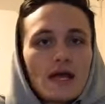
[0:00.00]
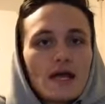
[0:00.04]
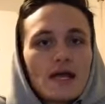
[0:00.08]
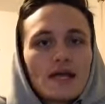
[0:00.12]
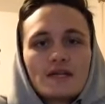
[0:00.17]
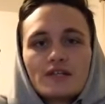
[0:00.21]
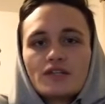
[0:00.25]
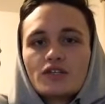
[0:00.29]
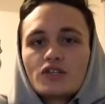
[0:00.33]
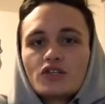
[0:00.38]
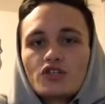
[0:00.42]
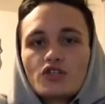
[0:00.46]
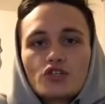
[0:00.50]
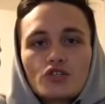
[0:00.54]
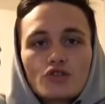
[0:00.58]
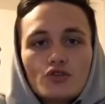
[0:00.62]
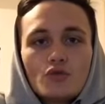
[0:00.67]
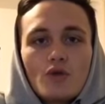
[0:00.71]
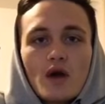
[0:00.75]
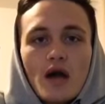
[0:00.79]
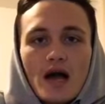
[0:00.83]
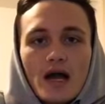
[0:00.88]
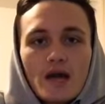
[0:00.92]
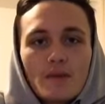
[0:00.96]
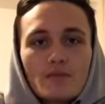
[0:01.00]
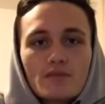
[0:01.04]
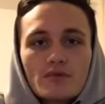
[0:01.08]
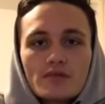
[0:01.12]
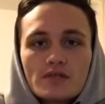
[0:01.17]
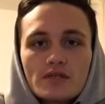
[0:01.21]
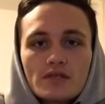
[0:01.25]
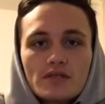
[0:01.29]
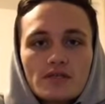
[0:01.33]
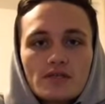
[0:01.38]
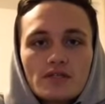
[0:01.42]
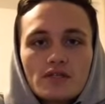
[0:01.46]
and just shoot high
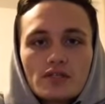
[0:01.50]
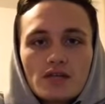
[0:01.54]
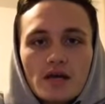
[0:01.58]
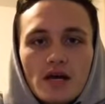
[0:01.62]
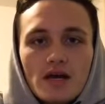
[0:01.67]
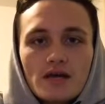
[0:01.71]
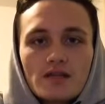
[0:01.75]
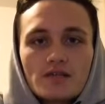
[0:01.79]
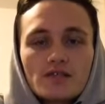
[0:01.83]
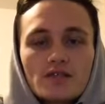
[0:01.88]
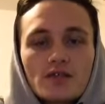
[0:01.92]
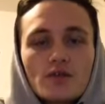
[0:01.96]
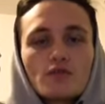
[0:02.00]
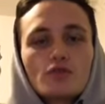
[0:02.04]
percentage shots.